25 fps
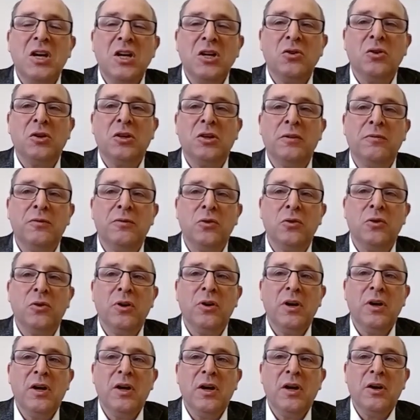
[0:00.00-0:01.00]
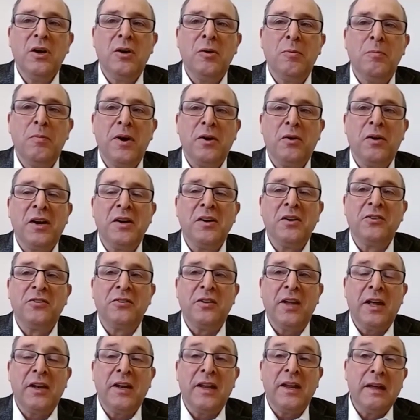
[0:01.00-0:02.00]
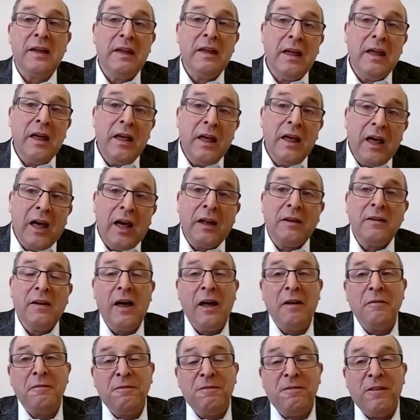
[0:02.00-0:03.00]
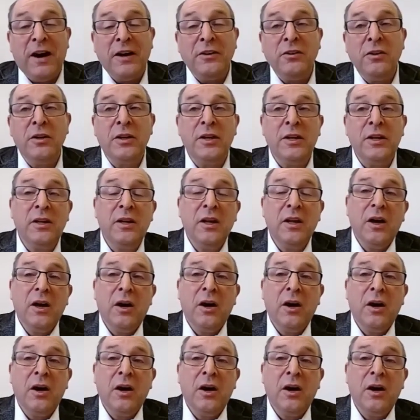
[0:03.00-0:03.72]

to give you a better understanding. And finally,